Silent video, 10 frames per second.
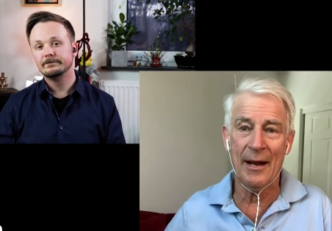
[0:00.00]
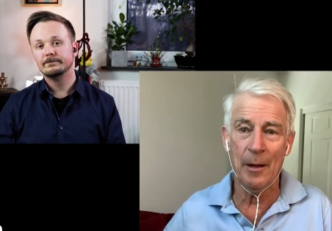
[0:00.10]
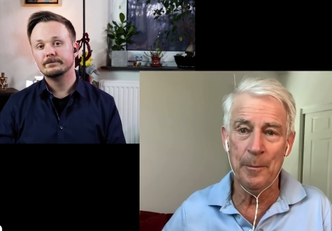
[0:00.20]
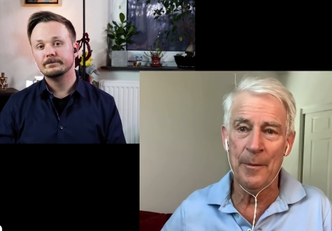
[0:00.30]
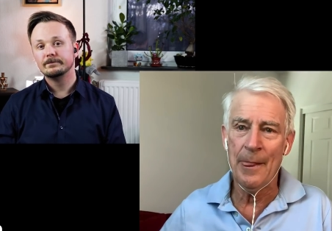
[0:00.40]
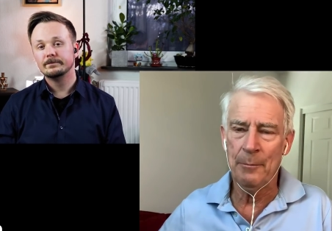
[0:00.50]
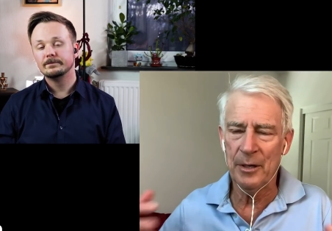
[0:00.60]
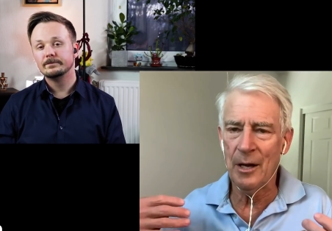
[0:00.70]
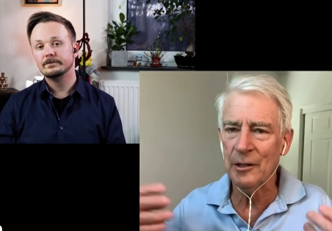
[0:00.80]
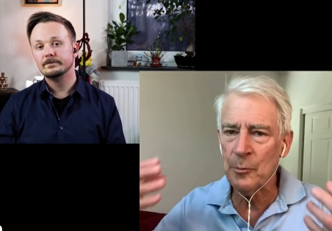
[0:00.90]
Speaker 1: help,
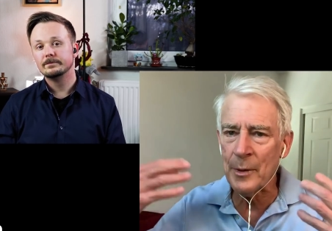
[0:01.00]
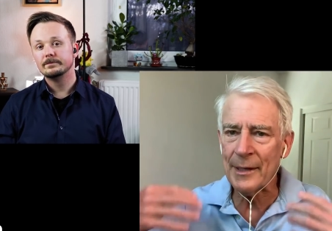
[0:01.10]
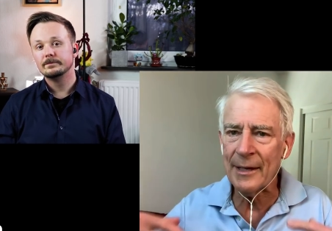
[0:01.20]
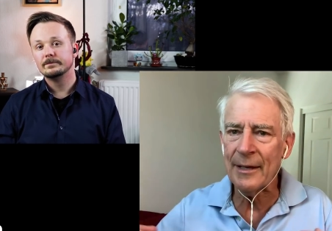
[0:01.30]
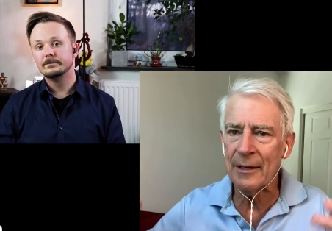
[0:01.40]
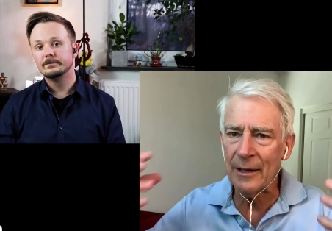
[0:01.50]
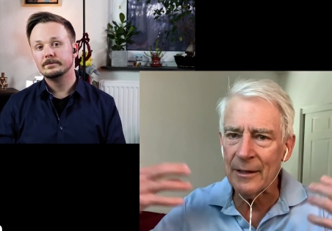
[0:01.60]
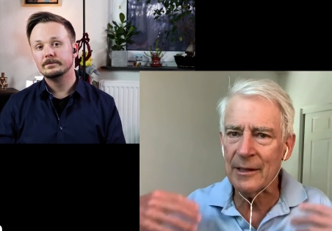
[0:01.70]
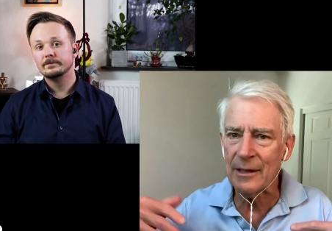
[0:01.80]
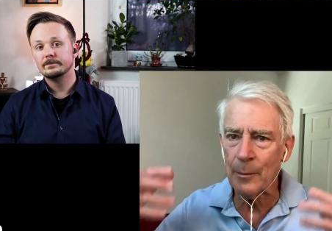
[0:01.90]
but ultimately
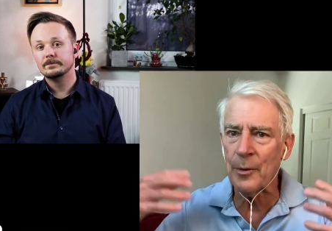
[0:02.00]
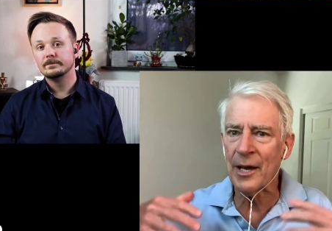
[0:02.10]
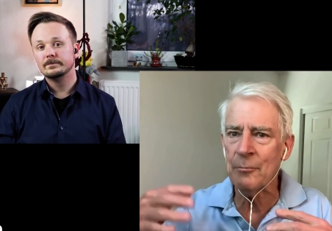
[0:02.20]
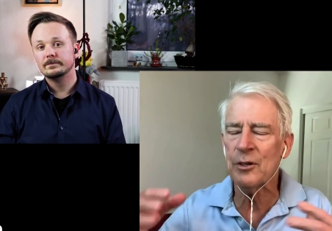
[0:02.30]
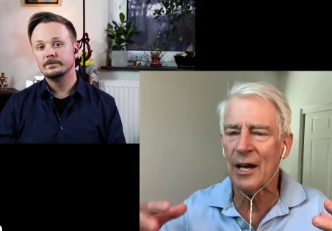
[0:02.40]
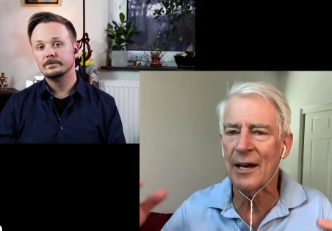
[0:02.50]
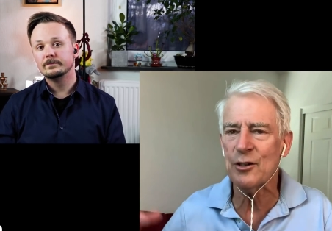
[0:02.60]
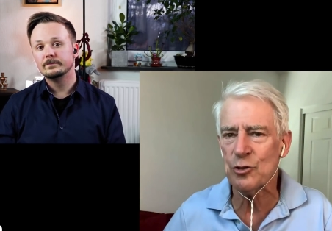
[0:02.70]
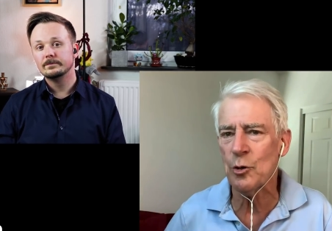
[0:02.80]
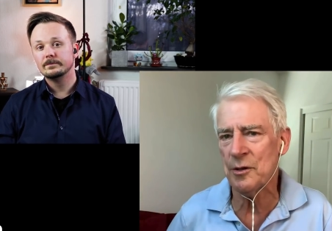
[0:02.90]
the brain will kind
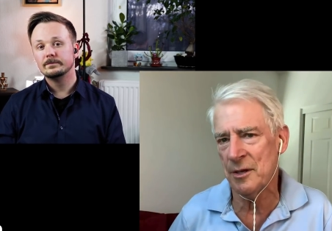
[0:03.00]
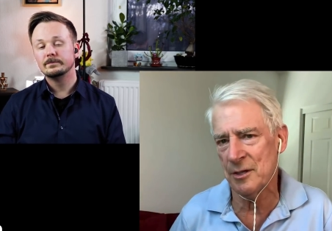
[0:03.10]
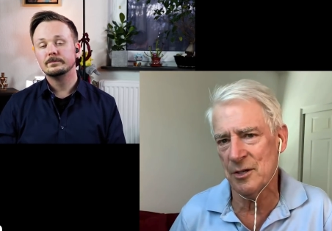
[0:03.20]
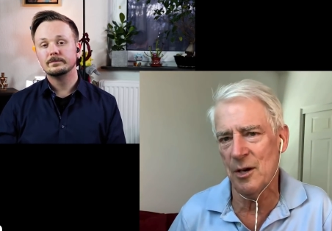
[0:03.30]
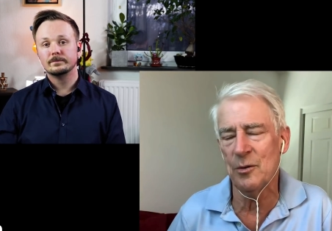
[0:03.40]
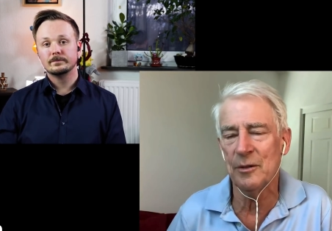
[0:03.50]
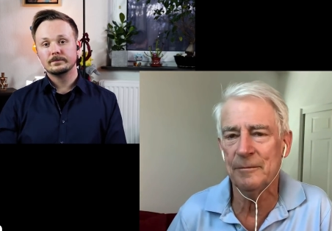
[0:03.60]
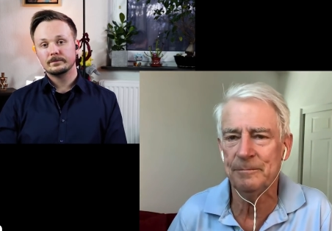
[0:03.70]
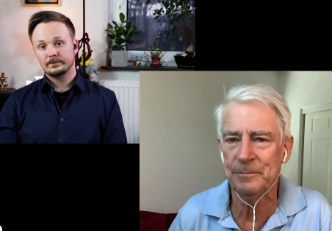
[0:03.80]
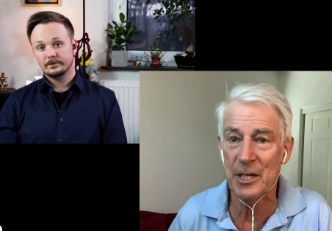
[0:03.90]
of sort things out.
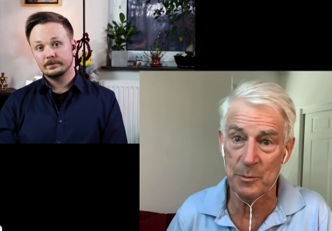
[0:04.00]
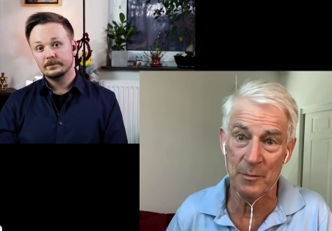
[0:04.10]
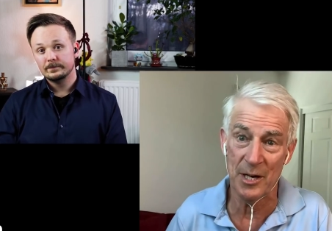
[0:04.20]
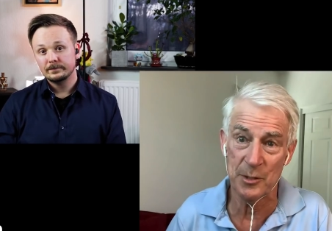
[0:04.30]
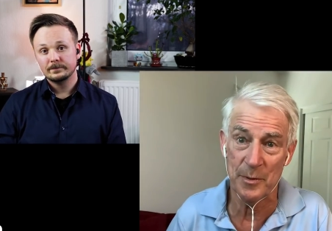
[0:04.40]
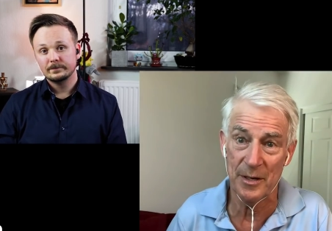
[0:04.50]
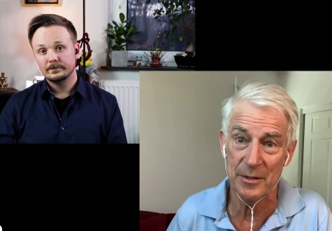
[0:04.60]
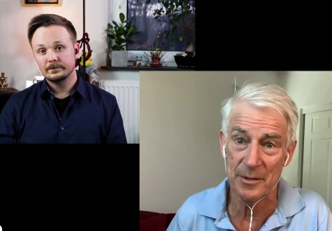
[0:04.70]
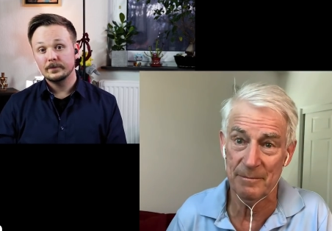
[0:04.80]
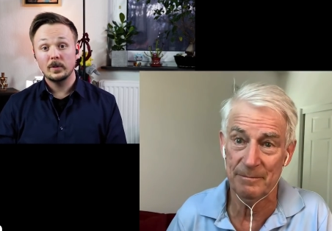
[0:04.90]
That's been my
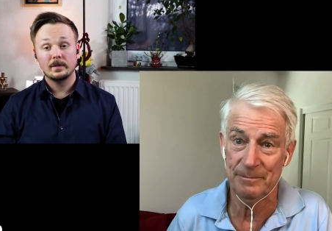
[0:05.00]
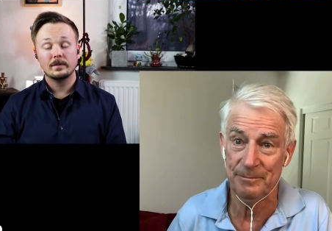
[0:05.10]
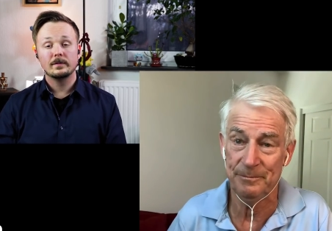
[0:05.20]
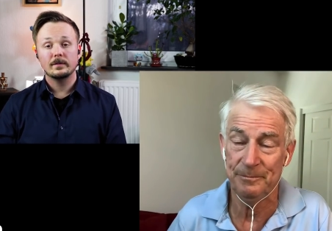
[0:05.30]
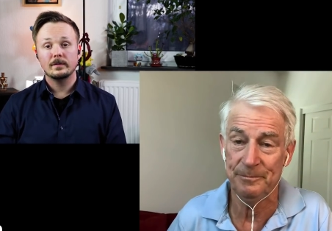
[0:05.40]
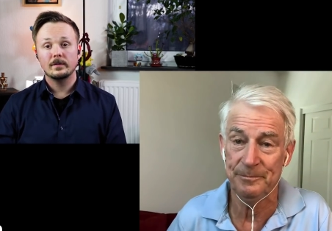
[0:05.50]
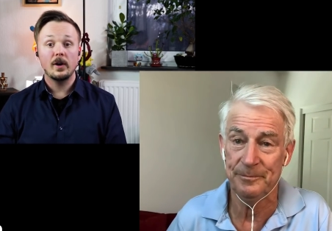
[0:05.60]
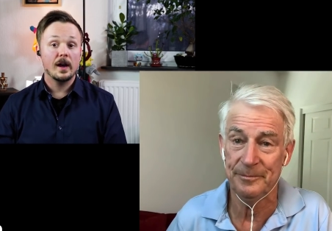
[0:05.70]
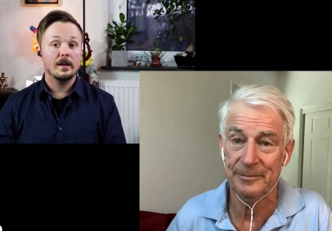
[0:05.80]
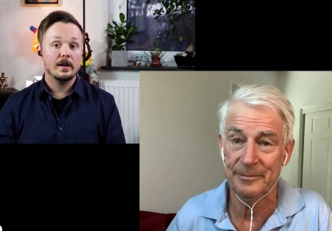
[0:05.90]
experience.
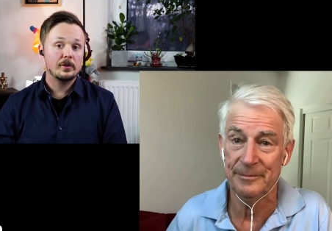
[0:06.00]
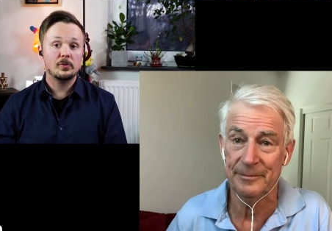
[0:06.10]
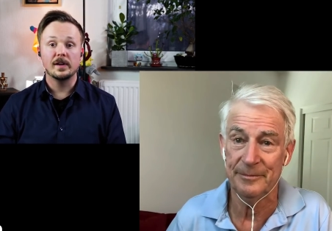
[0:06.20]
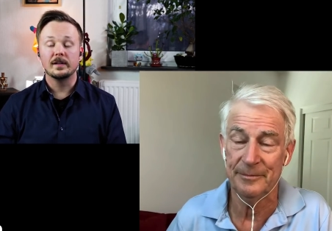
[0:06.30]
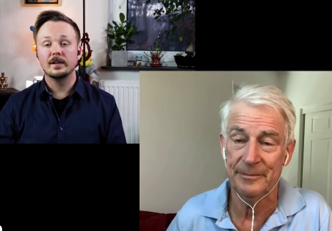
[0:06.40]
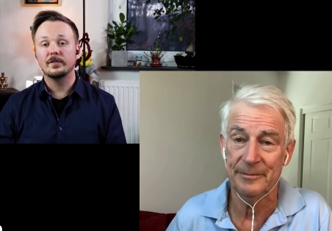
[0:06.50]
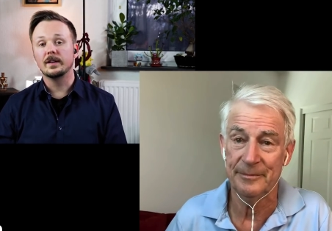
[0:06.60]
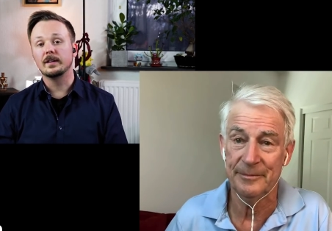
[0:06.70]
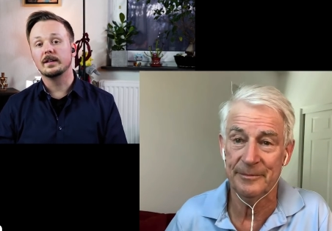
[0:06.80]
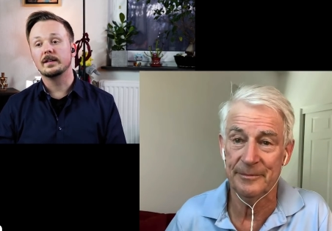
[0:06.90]
Speaker 2: Oh, I, I, agree,
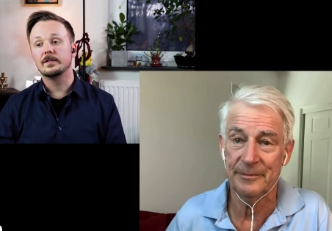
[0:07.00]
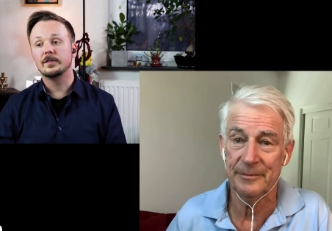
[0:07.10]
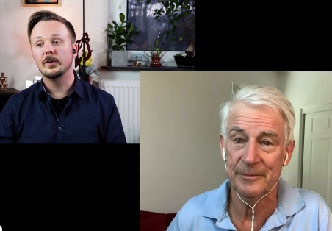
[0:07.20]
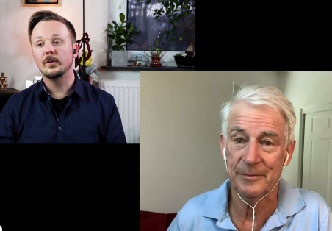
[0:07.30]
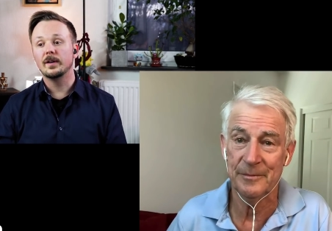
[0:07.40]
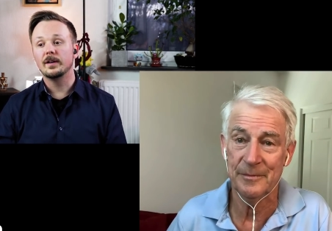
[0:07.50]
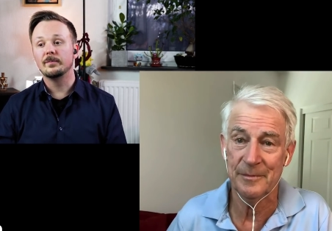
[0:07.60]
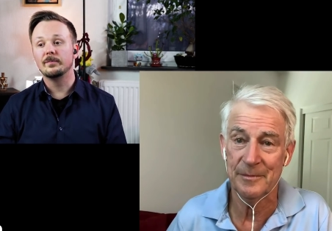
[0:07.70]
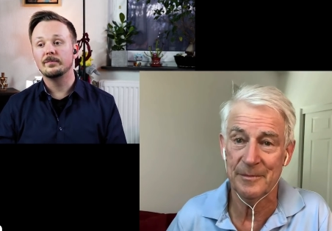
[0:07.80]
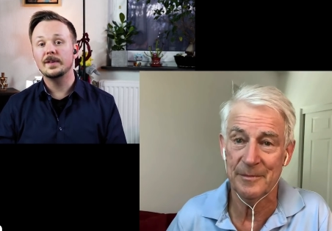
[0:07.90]
definitely. So,
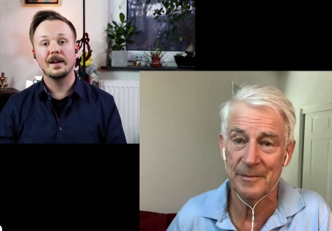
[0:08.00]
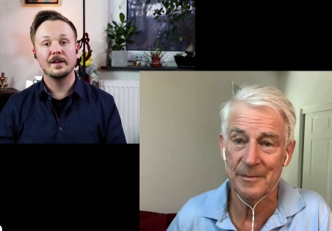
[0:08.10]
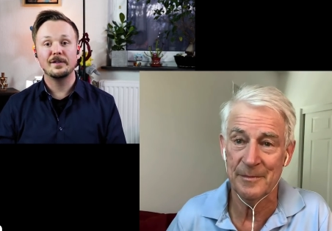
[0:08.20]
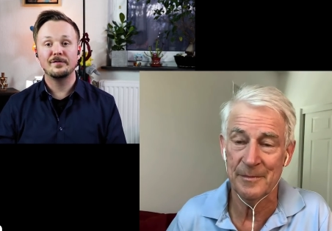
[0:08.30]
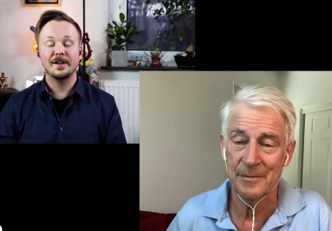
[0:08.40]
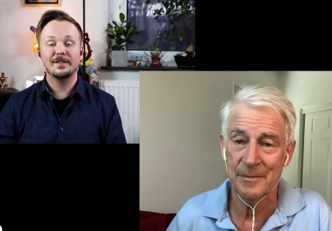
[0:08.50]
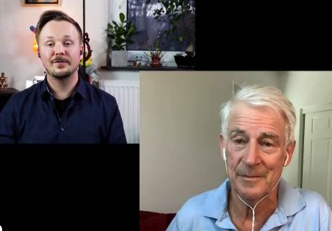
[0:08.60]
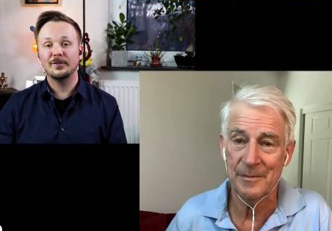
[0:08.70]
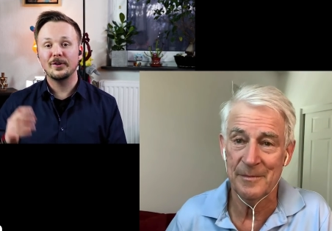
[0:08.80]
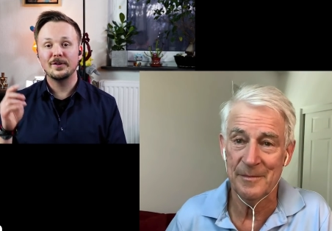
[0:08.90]
um, yeah, an
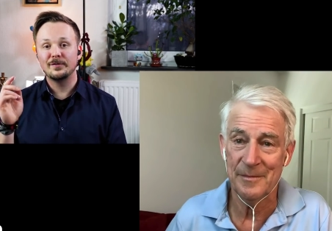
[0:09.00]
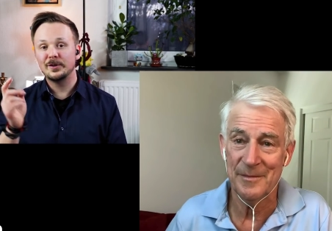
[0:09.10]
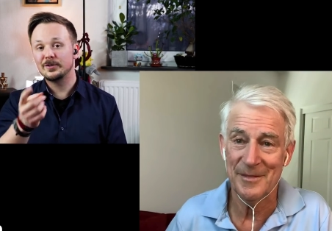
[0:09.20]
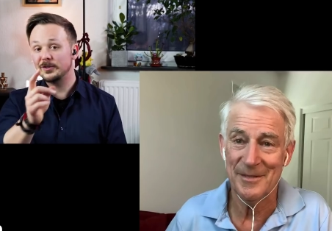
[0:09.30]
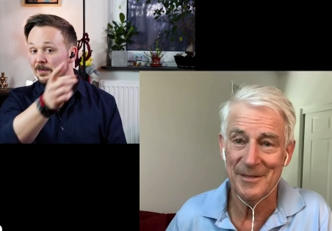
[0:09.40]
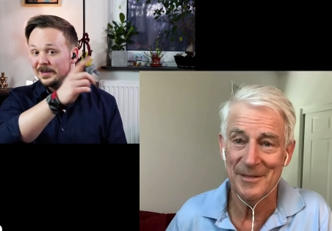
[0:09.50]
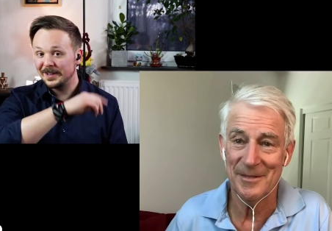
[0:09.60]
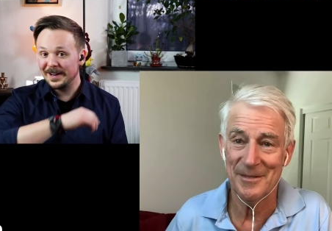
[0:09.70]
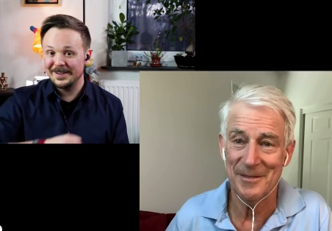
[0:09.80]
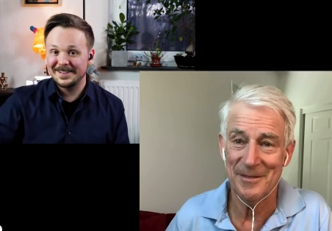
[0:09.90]
advice for all your viewers don't be
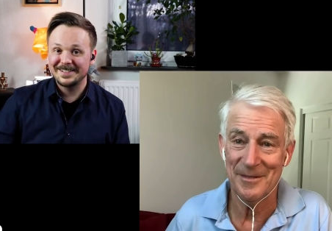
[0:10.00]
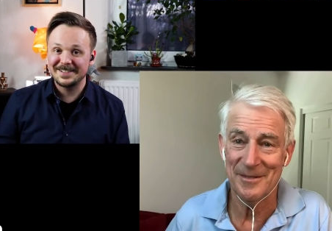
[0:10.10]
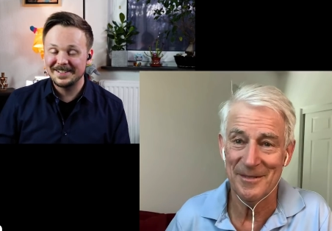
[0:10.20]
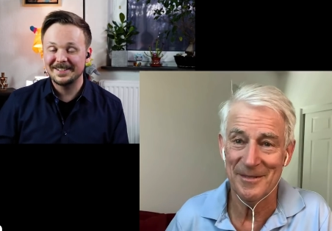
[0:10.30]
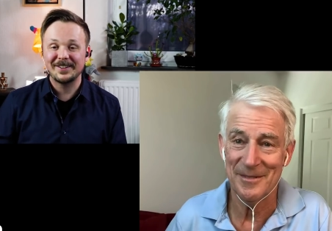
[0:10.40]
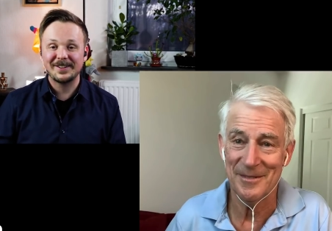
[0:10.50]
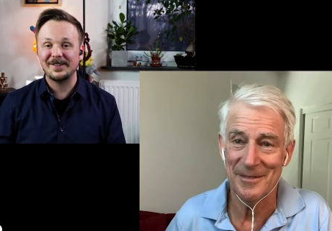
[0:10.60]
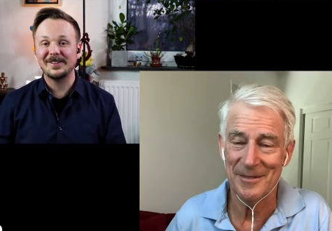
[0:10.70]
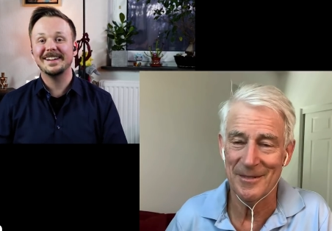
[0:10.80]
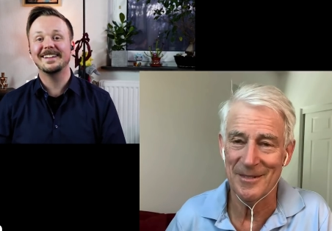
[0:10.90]
scared, just
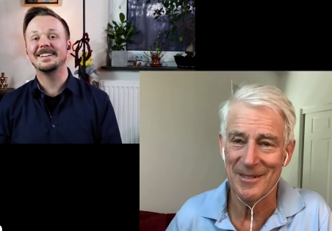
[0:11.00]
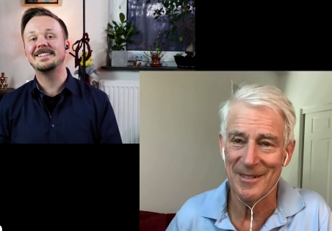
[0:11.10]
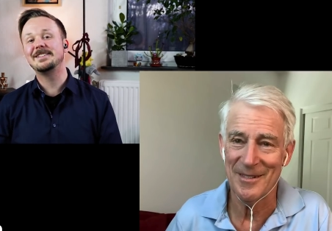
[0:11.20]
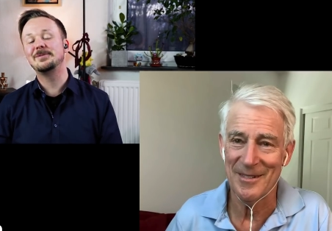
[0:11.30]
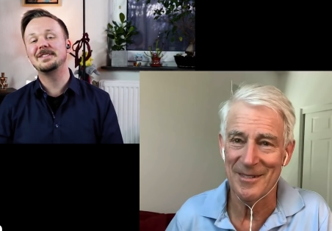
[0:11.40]
start learning, and